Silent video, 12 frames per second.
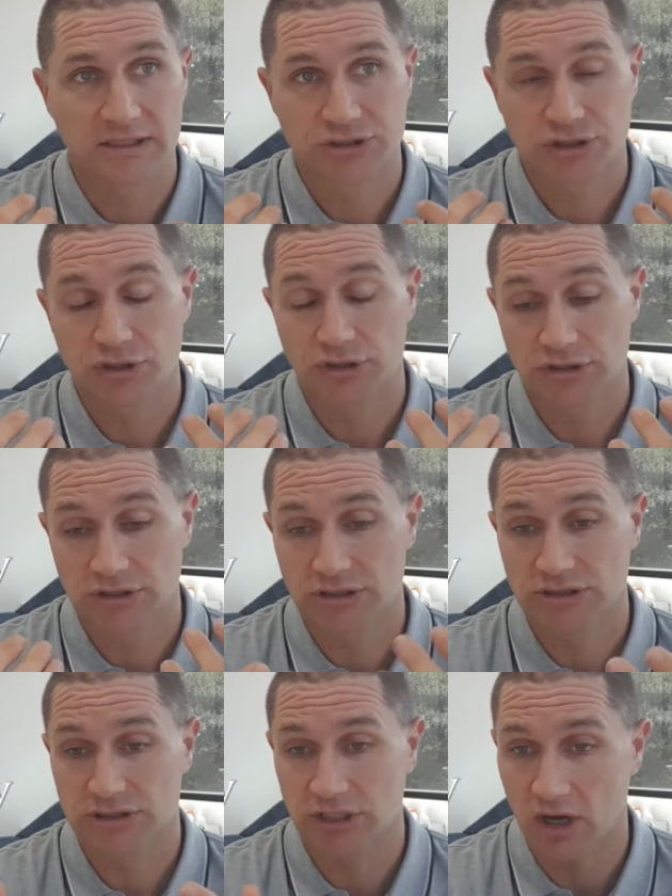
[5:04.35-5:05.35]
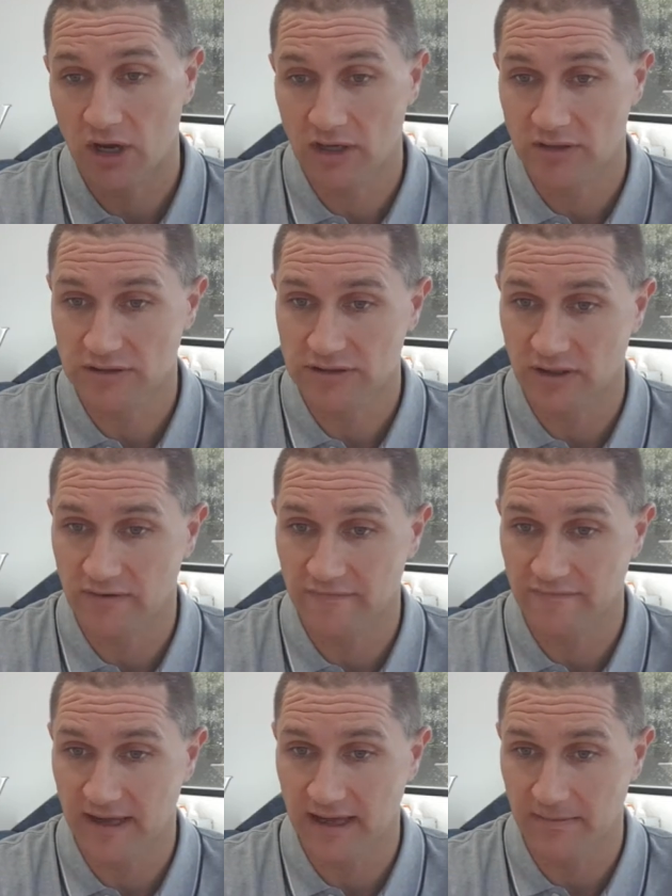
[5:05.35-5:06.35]
certain styles of
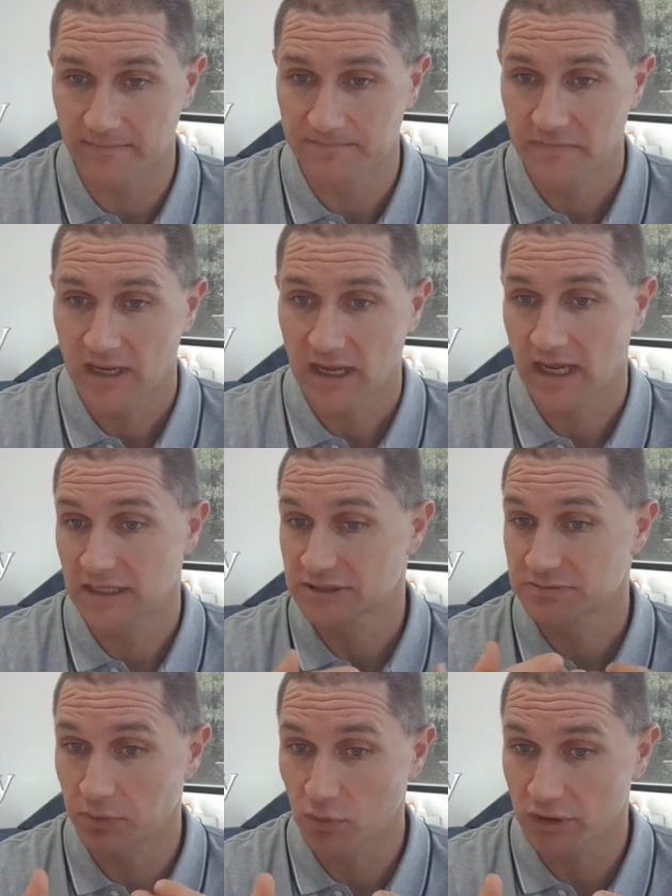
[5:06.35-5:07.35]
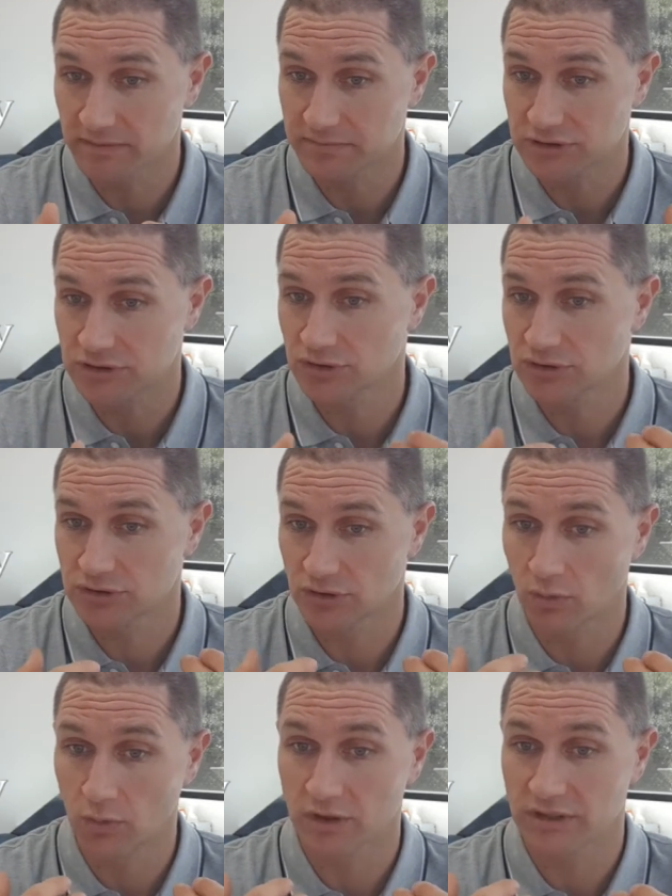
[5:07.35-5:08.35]
um, uh, sporting pursuits or
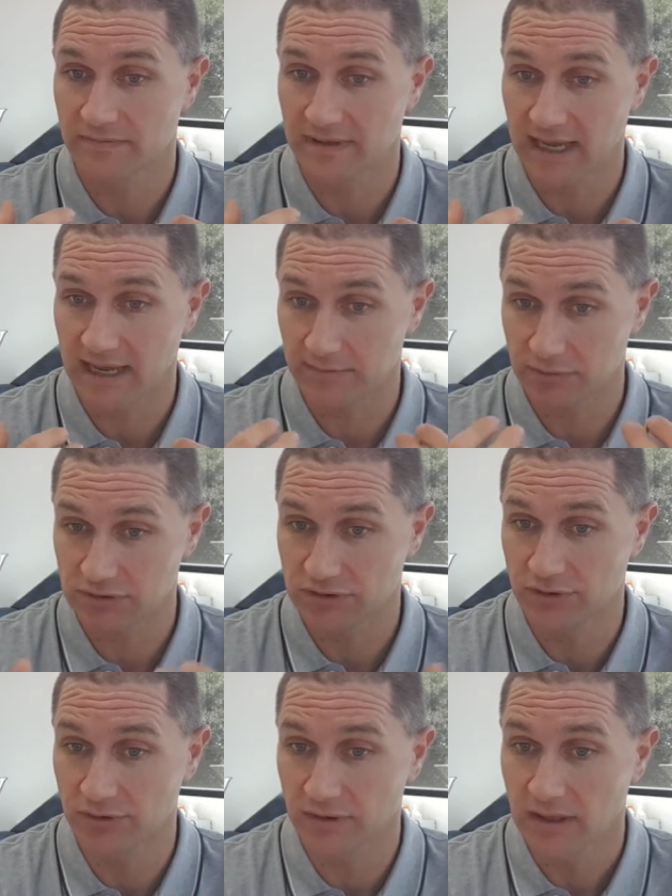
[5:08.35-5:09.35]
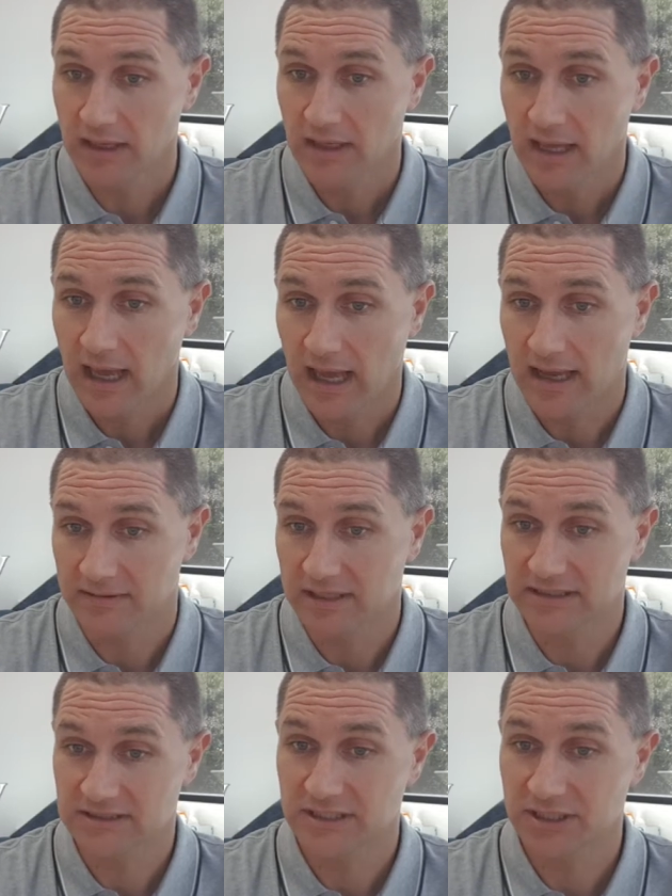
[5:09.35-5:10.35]
want to be able to uh,
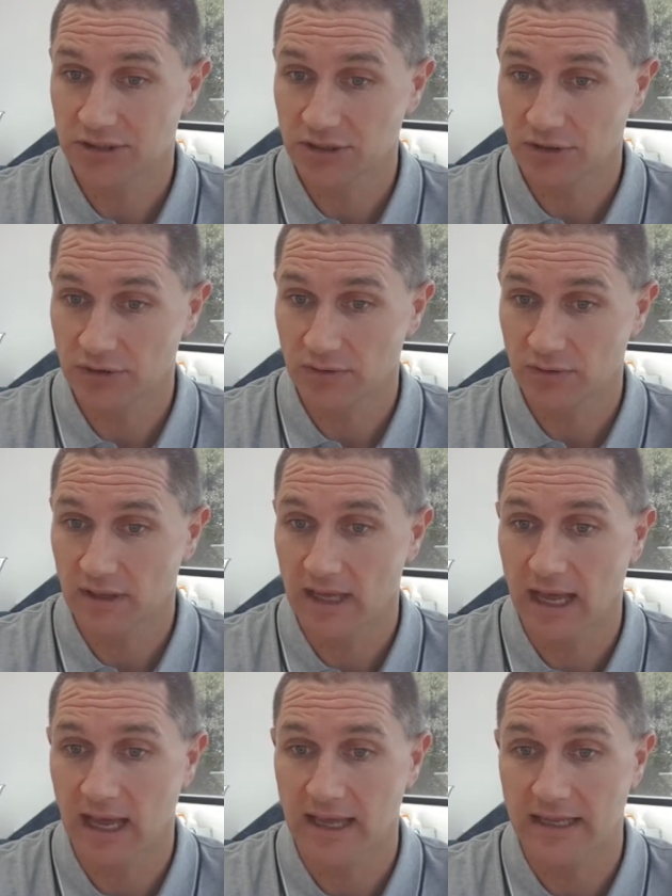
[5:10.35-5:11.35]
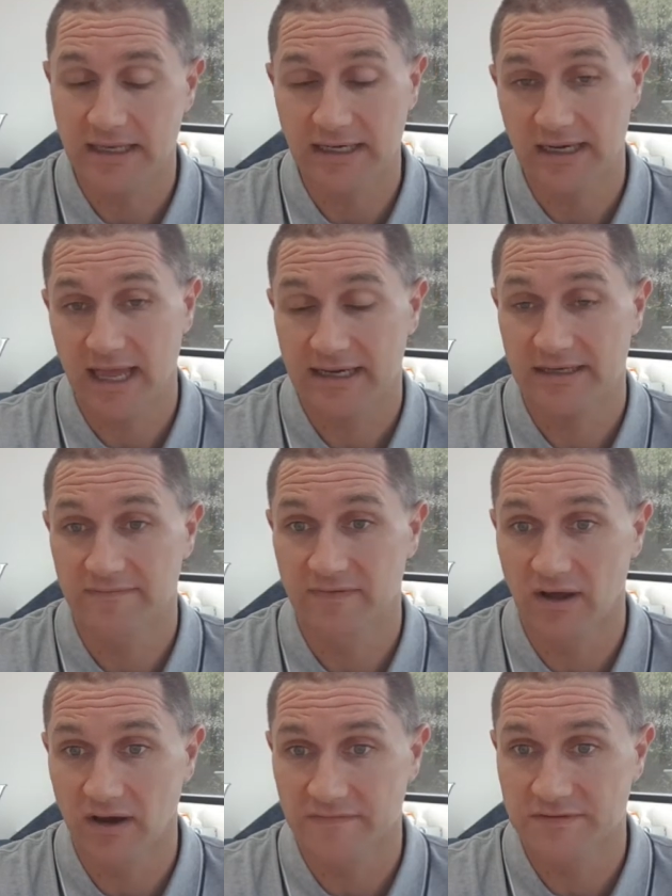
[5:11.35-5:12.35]
continue uh, in an active
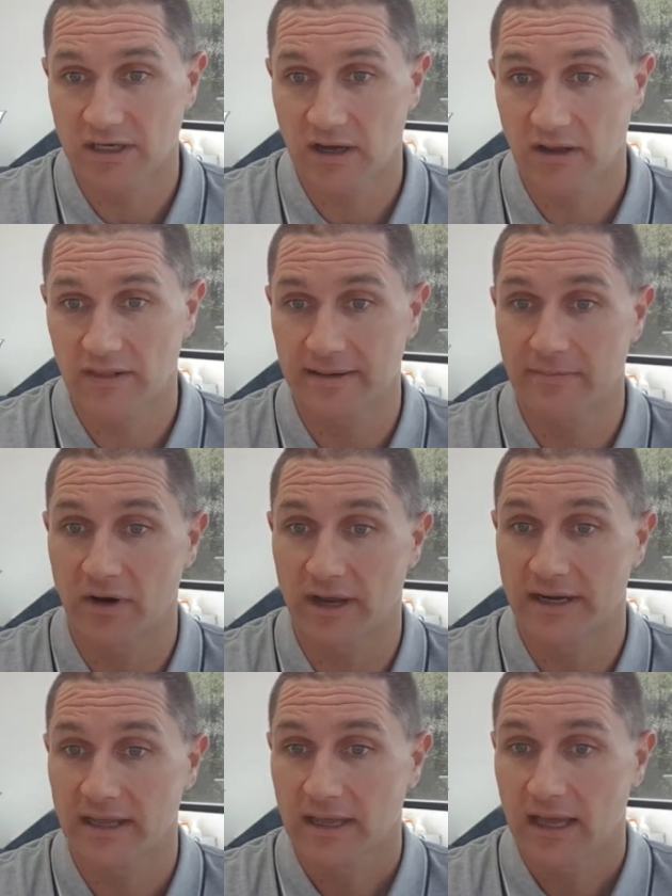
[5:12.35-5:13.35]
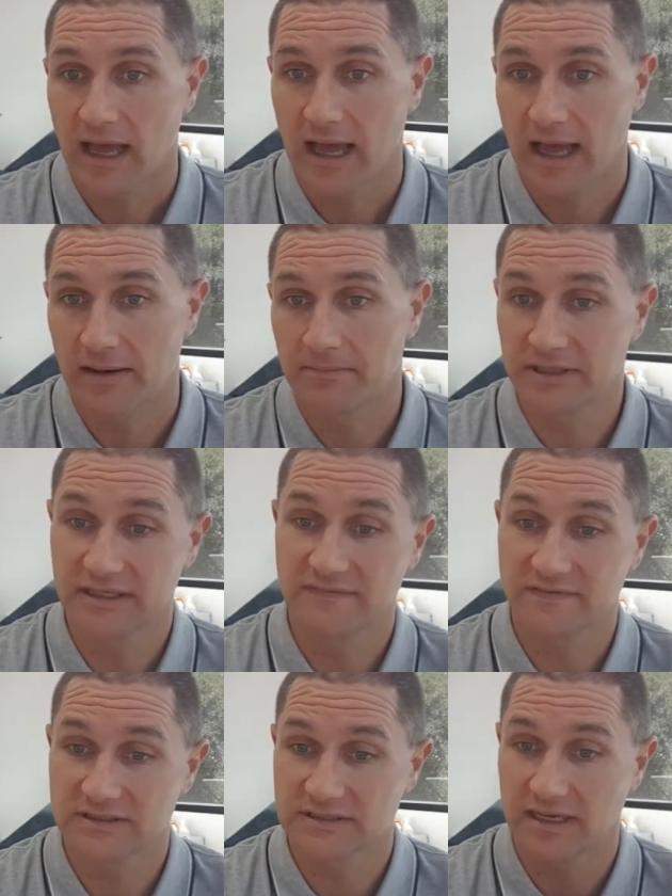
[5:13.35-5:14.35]
lifestyle, they might uh, be
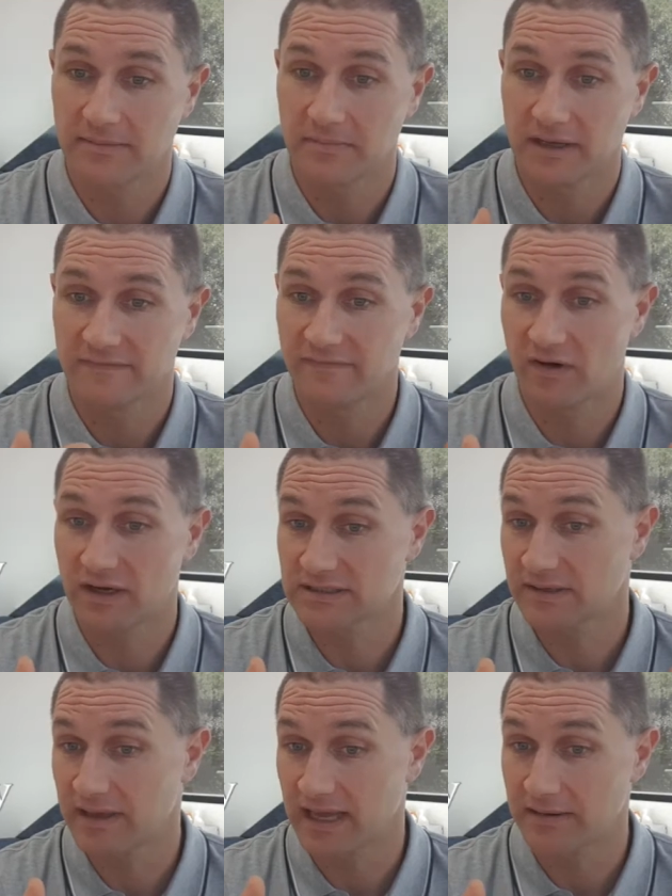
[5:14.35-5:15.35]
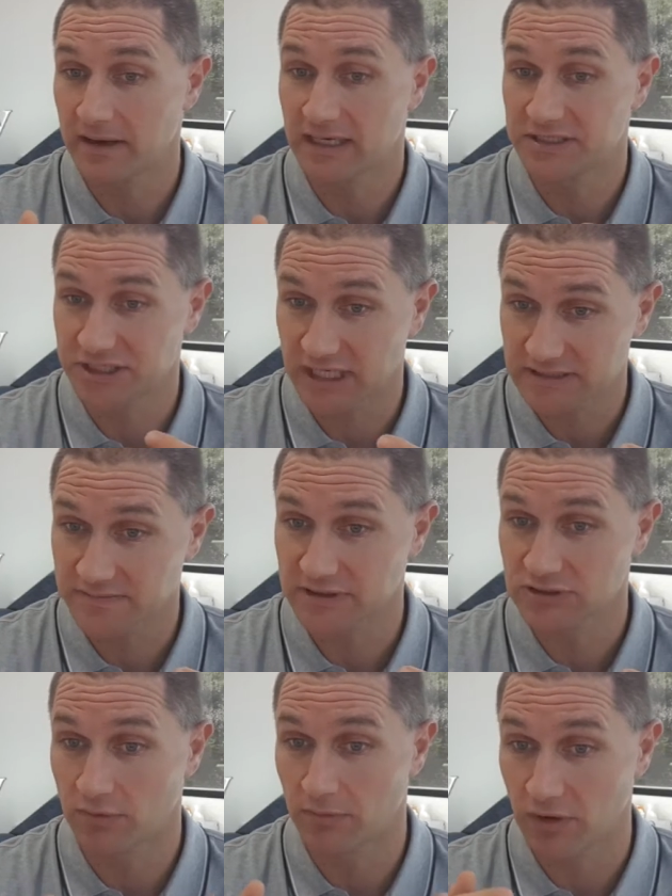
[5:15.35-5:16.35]
given some advice about
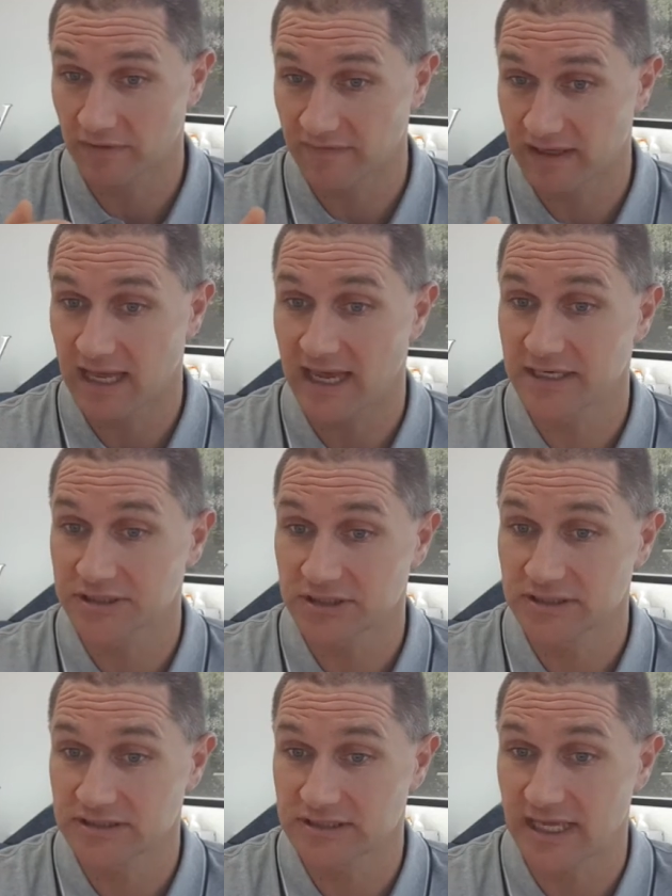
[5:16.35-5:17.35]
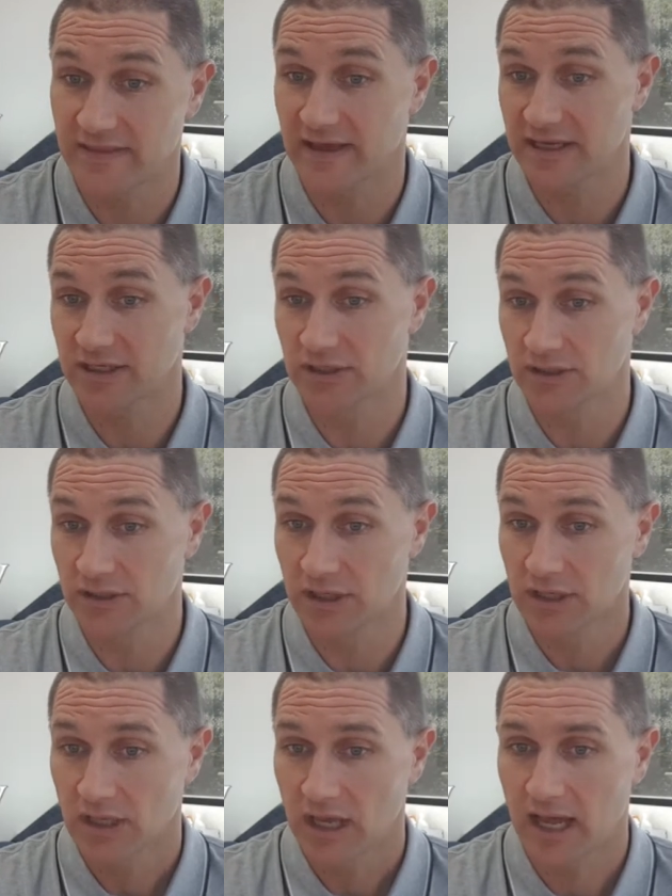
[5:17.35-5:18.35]
adjustments or modifications that they can
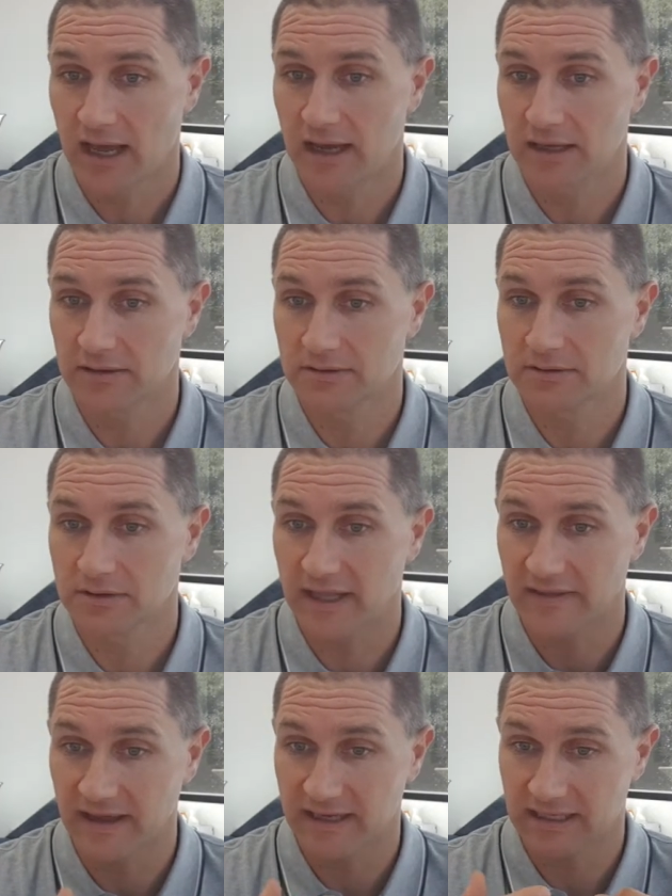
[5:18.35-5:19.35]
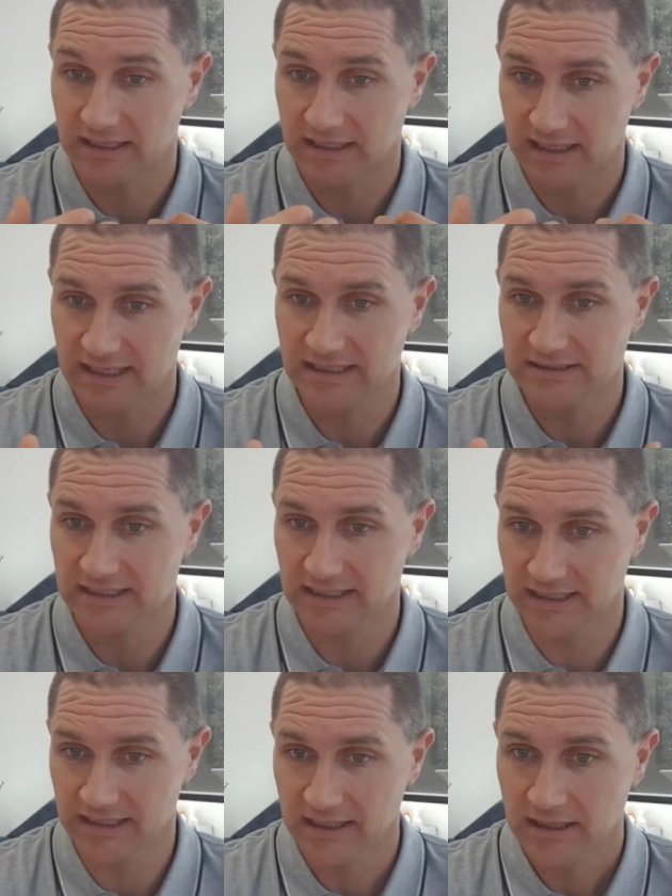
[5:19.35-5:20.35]
uh, that they can
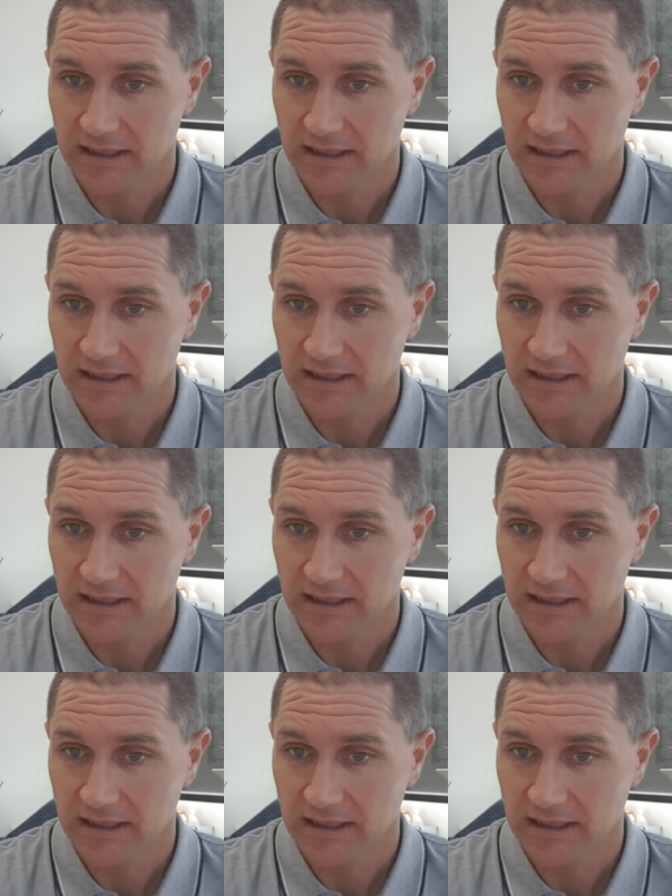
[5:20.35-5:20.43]
easily